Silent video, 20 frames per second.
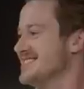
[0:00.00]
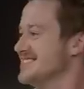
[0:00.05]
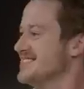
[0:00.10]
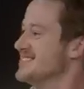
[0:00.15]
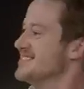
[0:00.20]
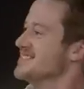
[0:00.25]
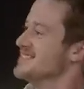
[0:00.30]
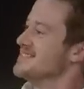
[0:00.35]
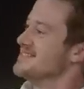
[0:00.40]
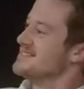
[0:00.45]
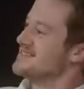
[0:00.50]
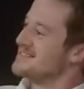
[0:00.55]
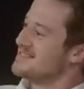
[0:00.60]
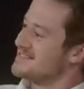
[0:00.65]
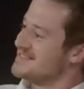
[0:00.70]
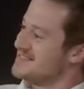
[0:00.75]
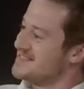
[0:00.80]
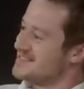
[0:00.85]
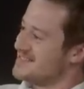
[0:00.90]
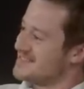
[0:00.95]

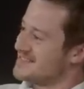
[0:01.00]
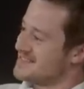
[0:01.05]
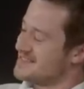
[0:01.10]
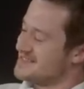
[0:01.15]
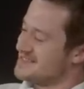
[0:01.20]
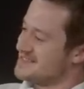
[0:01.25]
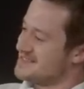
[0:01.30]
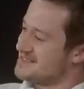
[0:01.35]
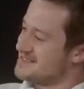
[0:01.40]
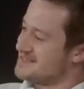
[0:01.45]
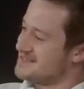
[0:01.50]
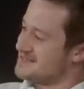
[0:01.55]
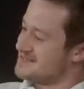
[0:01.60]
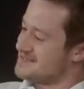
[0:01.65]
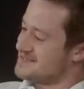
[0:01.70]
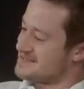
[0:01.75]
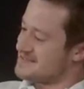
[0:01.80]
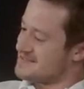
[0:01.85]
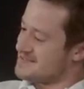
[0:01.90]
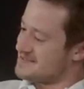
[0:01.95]

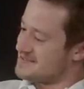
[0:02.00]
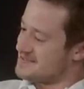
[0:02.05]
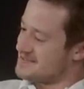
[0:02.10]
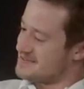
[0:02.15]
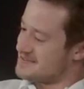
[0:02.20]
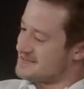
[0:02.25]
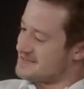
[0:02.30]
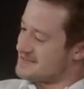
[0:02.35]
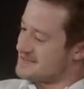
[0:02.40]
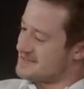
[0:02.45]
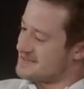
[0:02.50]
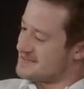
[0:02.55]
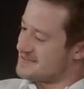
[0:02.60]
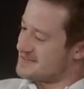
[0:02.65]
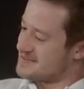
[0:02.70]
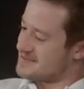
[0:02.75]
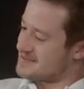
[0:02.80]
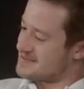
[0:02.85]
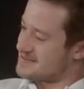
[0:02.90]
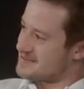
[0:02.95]

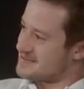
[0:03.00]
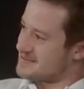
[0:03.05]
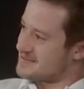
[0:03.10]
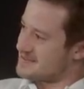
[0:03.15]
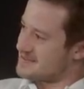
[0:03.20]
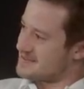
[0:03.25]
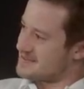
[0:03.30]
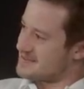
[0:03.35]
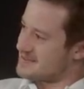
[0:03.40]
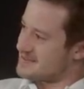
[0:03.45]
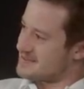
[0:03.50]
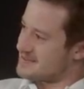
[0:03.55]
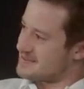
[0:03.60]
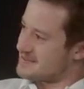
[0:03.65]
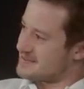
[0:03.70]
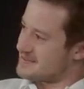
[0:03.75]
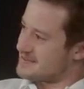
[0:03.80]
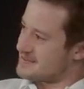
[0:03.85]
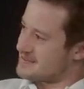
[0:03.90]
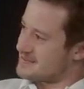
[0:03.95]

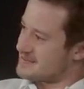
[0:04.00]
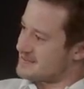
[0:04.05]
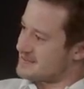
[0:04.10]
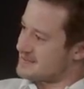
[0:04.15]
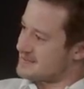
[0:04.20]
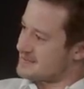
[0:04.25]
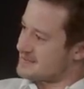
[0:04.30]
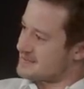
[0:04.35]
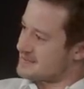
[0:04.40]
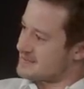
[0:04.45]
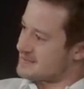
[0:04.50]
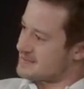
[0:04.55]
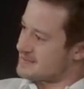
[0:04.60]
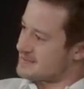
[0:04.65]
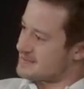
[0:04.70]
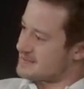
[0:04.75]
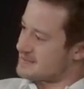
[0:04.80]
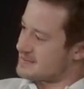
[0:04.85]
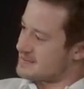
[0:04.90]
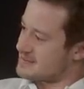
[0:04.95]

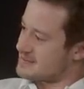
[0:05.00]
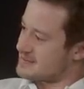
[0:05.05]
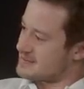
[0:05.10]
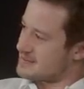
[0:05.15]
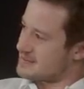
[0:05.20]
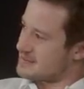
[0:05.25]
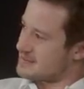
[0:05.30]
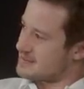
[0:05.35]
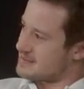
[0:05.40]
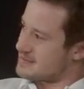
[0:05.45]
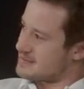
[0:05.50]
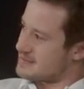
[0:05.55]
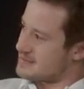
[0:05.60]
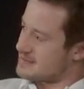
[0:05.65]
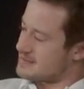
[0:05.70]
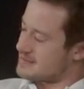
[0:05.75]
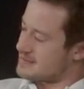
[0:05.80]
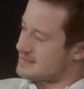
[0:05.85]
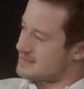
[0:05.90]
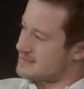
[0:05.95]

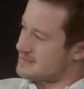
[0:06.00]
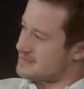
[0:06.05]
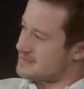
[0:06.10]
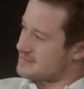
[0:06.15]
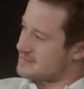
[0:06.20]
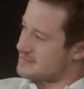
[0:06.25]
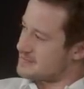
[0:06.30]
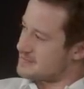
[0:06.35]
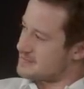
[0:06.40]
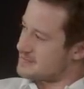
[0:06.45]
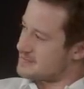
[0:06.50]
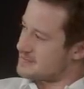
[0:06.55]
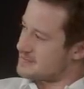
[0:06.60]
[no speech]